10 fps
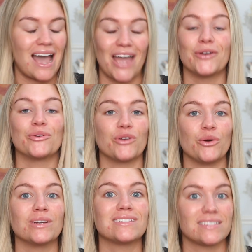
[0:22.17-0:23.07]
I don't
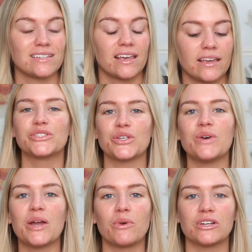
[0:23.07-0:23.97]
know what to say.
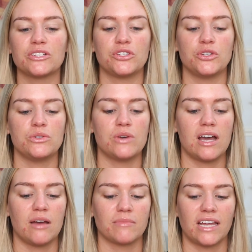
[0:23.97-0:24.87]
So I wanted to
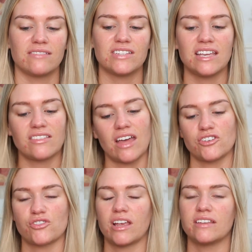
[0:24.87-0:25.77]
um, kind of take
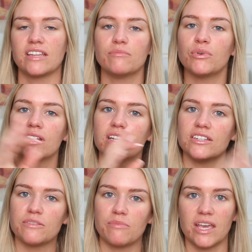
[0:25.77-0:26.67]
that trend and put it
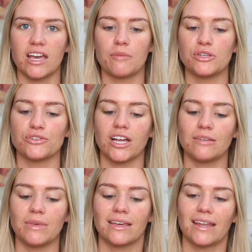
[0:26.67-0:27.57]
into makeup and try
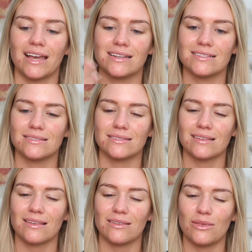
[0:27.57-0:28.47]
and make it
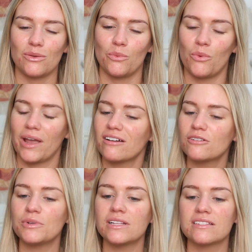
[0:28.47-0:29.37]
as
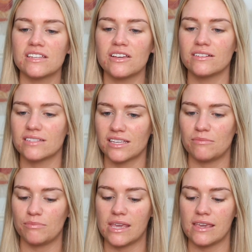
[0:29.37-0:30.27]
wearable as neons
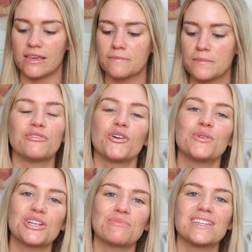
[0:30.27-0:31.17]
can be. Before
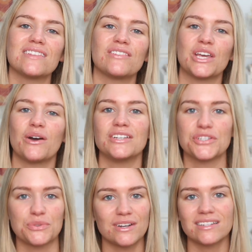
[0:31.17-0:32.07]
we jump into the video, I
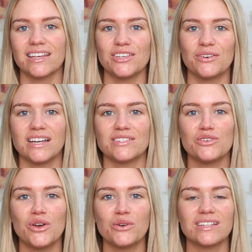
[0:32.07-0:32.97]
just wanted to let you guys
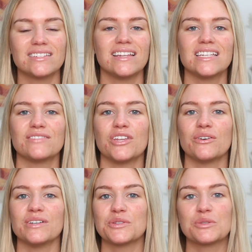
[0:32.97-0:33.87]
know that today's video
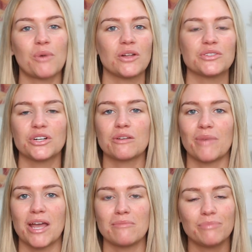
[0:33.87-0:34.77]
is sponsored
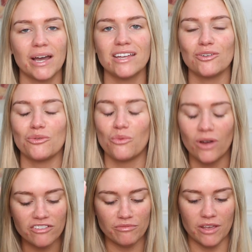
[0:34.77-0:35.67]
by Bite,
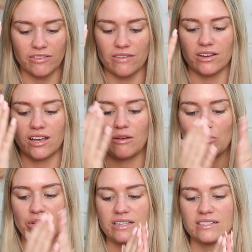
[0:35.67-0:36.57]
one of my favorite
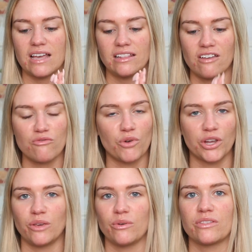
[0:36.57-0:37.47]
companies. I love
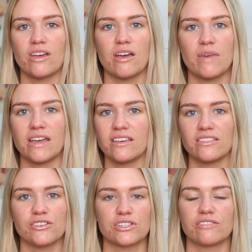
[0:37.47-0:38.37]
working with them. I
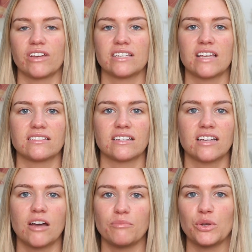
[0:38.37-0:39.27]
think they're just a fantastic
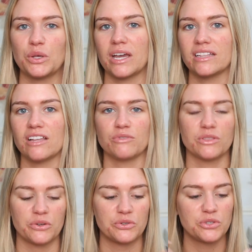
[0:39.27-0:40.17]
company. I love
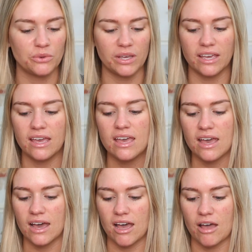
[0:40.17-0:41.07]
what they're doing.
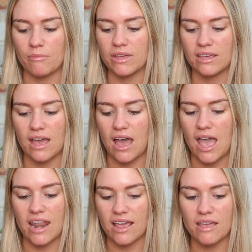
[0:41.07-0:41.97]
Um,
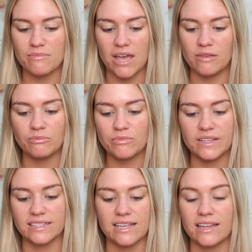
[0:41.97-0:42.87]
and I'm, I'm
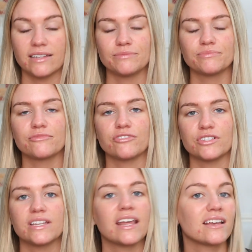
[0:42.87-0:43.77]
excited for
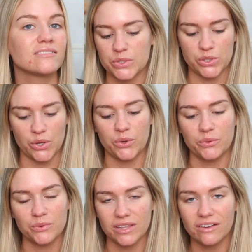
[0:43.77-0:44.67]
today.
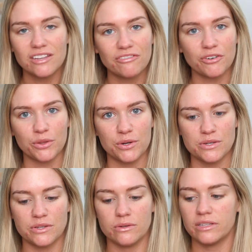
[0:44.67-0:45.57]
So without any further
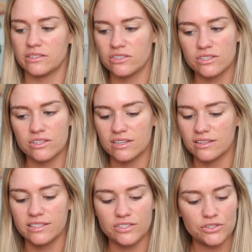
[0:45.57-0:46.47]
ado, let's just,
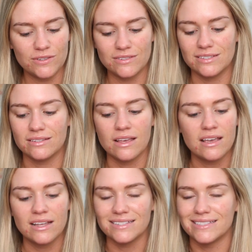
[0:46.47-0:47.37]
let's just
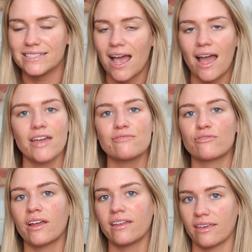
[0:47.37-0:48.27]
dive
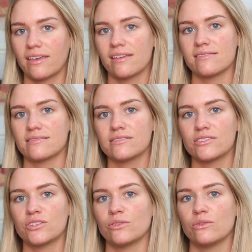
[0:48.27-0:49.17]
right in
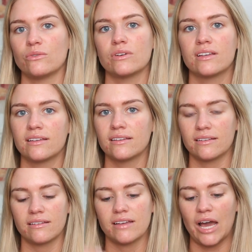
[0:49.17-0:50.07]
to
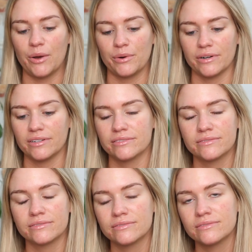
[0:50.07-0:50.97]
our
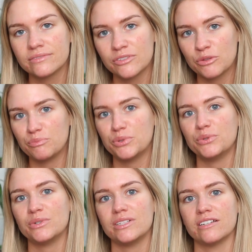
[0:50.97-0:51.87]

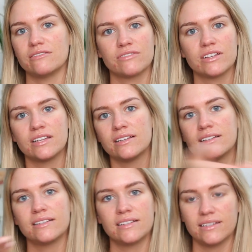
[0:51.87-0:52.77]
pool of
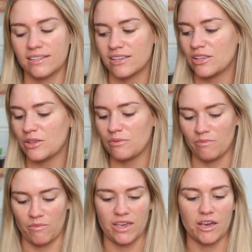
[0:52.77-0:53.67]

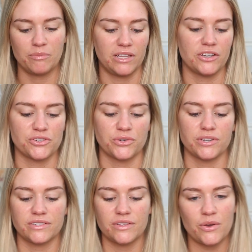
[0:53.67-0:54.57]
makeup luxuries.